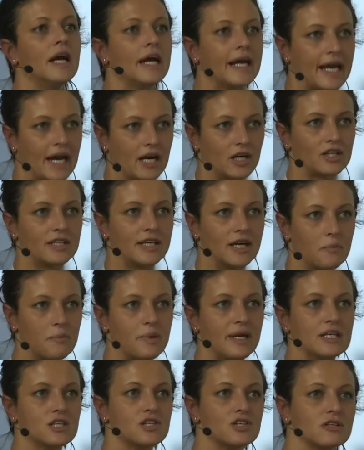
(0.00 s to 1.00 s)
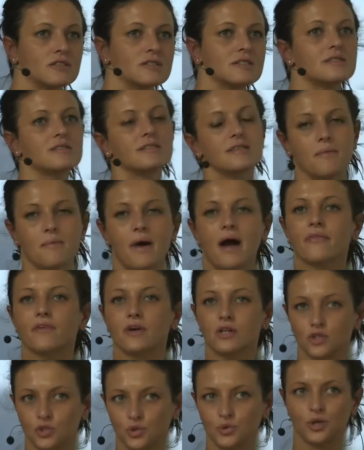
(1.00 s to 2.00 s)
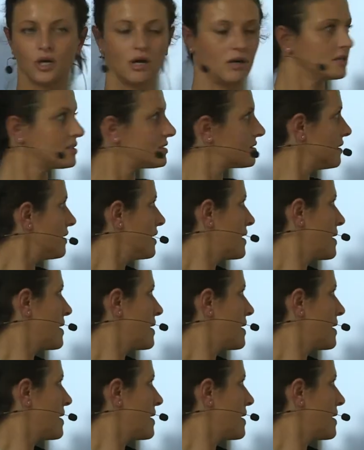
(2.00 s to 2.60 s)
cardiac patients, some other do not.